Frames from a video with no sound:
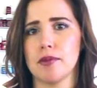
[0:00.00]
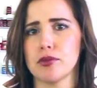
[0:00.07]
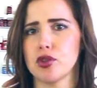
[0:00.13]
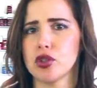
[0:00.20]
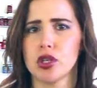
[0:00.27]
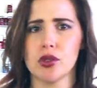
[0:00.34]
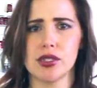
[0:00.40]

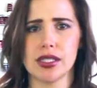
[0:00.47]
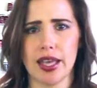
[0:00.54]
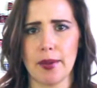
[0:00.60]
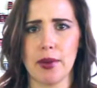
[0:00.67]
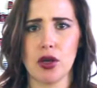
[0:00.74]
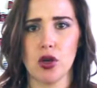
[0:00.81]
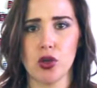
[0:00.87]
gross
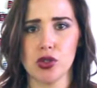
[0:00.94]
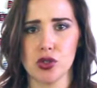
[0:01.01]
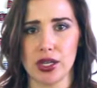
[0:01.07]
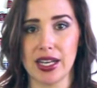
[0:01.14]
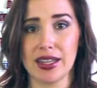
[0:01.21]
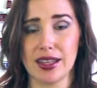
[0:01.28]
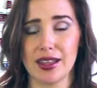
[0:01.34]
chemicals or
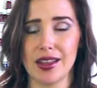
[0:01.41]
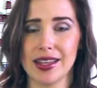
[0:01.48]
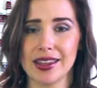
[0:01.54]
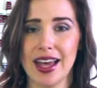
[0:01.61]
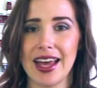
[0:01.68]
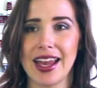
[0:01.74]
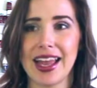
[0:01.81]
anything like
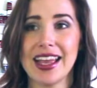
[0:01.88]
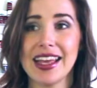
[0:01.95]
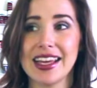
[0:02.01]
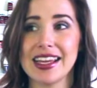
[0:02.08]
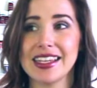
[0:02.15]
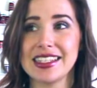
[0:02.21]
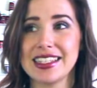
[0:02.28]
that.
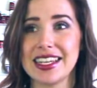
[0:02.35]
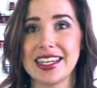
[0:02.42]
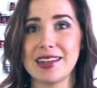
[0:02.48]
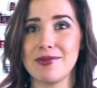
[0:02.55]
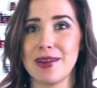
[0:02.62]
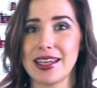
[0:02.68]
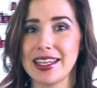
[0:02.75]
And
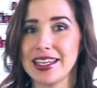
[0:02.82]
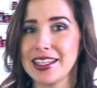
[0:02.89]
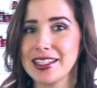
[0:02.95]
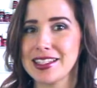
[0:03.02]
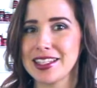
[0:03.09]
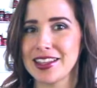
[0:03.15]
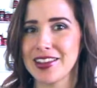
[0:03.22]
my
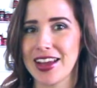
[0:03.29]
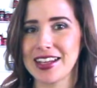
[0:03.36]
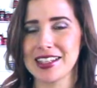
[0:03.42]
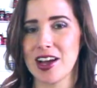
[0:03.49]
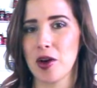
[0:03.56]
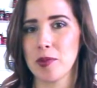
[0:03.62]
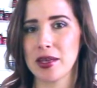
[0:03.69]
kids like
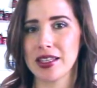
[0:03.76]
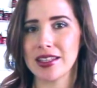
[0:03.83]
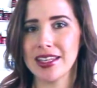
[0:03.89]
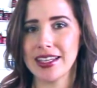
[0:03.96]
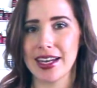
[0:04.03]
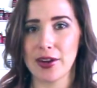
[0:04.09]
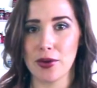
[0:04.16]
to help me
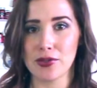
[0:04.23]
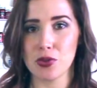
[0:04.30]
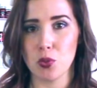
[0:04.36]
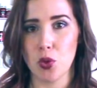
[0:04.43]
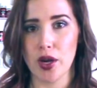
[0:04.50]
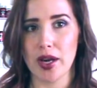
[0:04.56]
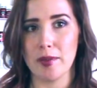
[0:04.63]
clean it. I don't have to
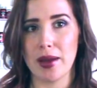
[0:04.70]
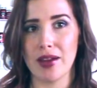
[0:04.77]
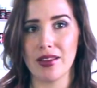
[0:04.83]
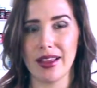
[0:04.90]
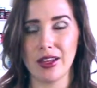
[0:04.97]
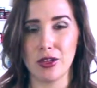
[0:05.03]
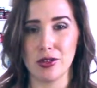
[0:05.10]
worry about
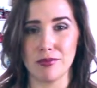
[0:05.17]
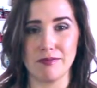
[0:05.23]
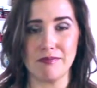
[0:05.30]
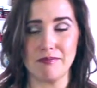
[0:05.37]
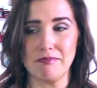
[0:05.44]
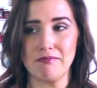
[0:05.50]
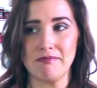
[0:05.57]
like
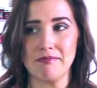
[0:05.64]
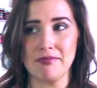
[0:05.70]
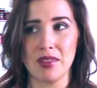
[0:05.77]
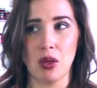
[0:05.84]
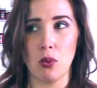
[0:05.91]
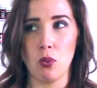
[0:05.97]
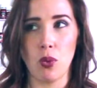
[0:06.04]

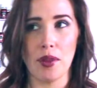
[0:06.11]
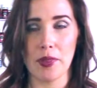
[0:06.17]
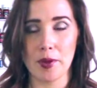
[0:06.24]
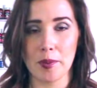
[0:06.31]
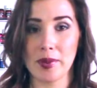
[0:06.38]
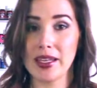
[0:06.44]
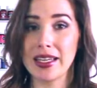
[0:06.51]
what
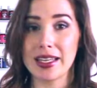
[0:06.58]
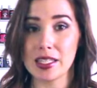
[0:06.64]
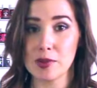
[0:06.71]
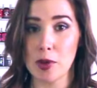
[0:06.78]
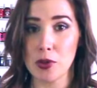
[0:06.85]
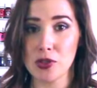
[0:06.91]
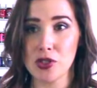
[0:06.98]
they're being
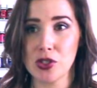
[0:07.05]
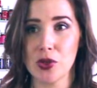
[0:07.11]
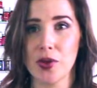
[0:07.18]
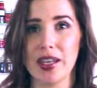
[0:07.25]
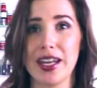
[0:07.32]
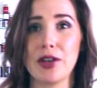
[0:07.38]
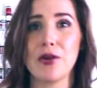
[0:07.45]
exposed to.
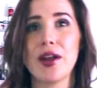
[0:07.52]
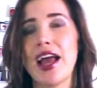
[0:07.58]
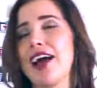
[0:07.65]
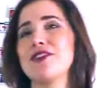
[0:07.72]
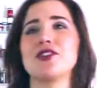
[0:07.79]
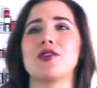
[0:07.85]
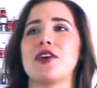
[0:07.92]
And I don't
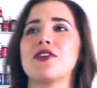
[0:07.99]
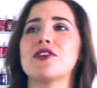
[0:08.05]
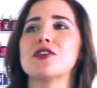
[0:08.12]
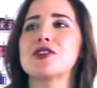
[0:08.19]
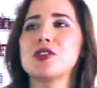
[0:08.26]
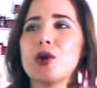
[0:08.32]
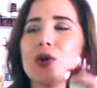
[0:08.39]
have to, I feel
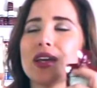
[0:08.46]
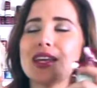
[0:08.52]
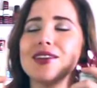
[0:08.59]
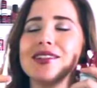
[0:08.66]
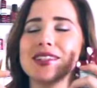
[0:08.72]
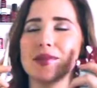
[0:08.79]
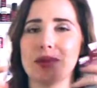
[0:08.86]
so
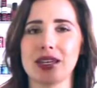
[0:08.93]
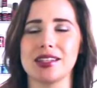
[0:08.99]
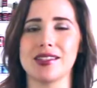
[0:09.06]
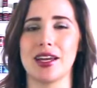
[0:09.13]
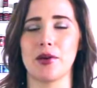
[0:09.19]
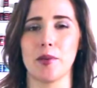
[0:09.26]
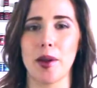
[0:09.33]
guilty because
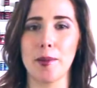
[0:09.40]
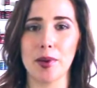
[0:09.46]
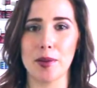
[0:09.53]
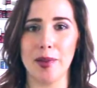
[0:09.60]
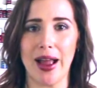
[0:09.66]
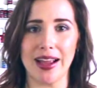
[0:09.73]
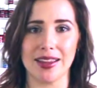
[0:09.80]
I
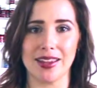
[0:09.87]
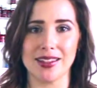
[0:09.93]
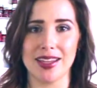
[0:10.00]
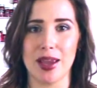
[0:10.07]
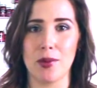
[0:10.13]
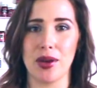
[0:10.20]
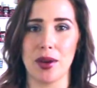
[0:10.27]
remember back in the
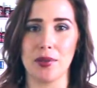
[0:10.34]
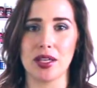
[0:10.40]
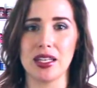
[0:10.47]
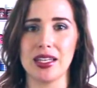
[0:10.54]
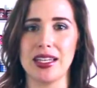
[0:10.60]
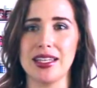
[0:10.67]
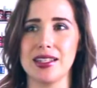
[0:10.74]
day when I would
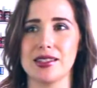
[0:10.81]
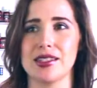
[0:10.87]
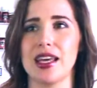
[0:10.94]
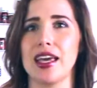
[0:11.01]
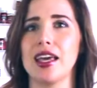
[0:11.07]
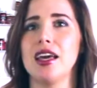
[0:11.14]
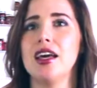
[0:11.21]
clean, it's
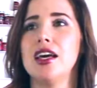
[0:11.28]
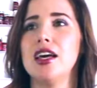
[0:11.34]
like,